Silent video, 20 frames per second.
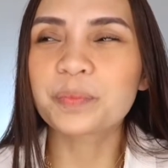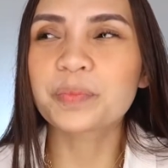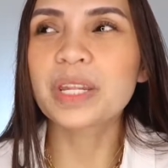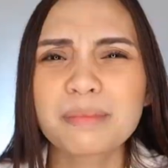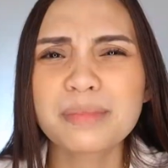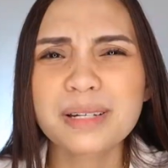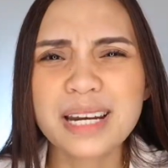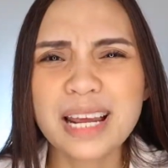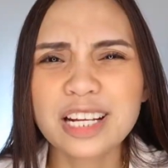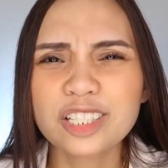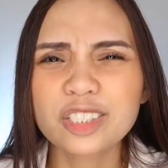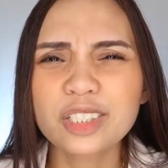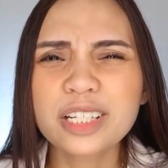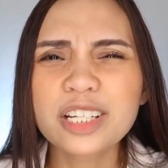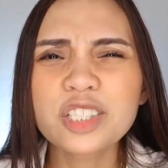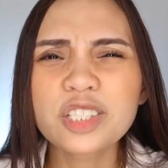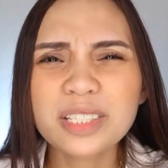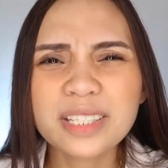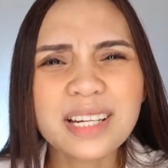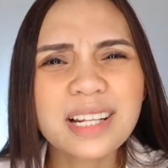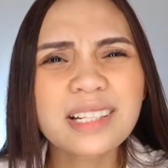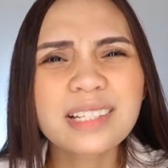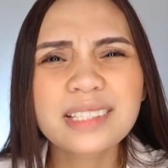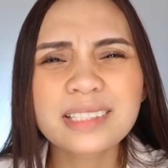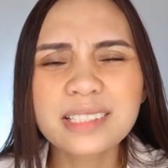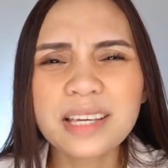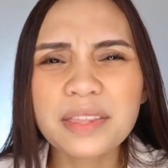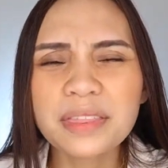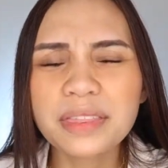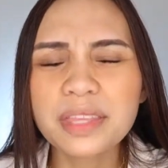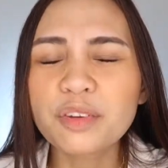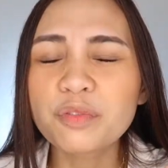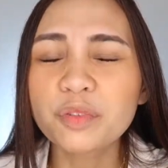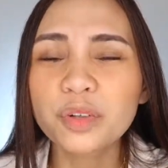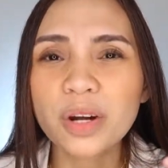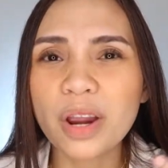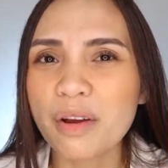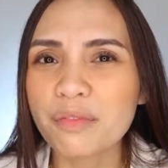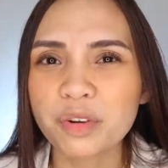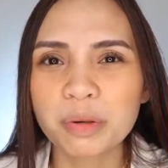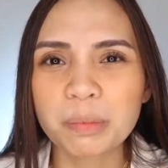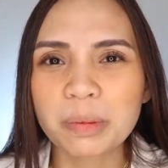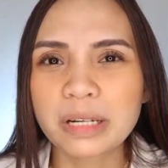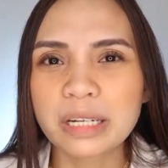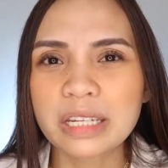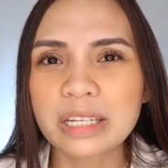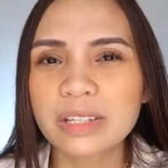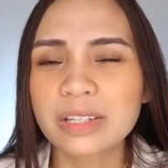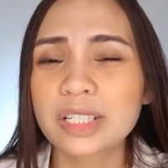But actually Chanel is, I think, for everybody good,